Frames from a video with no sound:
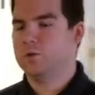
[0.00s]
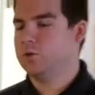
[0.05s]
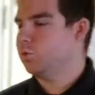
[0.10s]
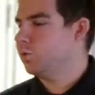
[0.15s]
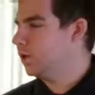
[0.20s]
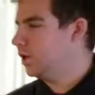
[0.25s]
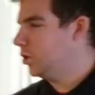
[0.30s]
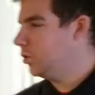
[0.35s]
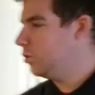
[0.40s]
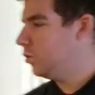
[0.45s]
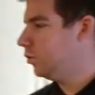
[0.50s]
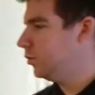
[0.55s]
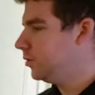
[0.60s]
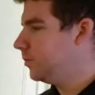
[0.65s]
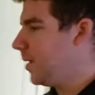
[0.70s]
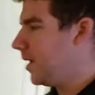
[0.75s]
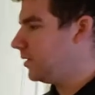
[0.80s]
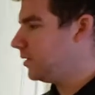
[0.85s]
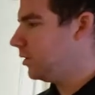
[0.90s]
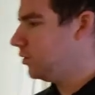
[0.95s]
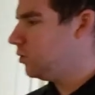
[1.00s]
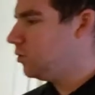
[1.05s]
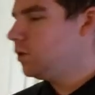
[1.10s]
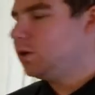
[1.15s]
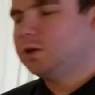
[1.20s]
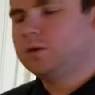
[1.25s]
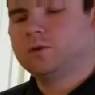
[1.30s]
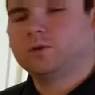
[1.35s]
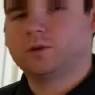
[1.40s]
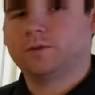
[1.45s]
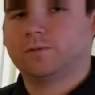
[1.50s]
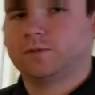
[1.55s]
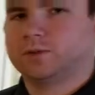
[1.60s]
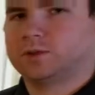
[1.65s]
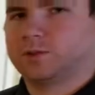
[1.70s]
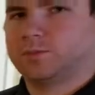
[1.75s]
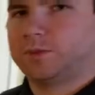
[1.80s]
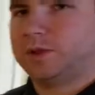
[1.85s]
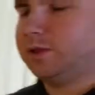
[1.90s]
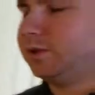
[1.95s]
a really cool space because you can use it for
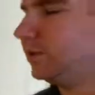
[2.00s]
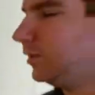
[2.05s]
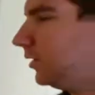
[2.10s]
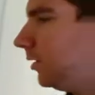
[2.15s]
something as